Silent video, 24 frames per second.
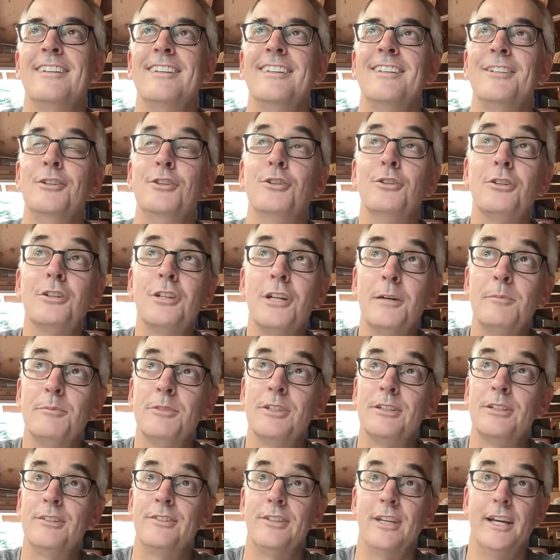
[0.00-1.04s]
you'll come to
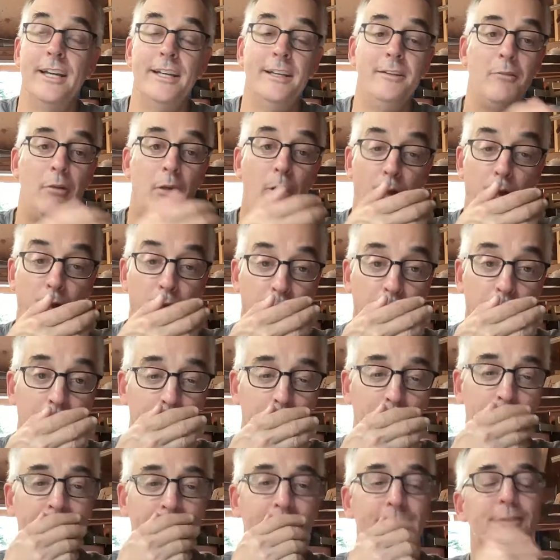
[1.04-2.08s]
the site,
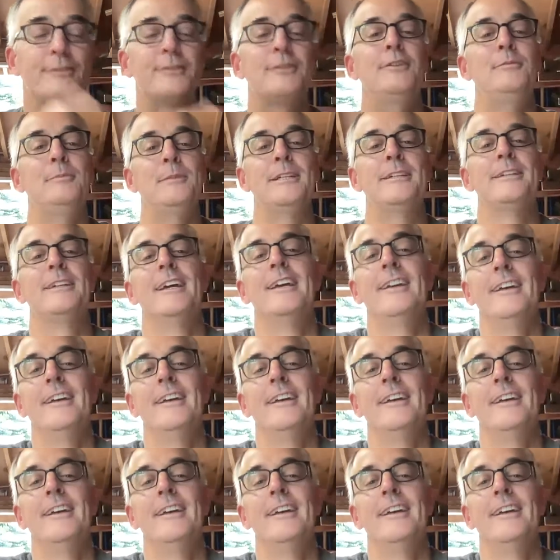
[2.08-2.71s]
excuse me,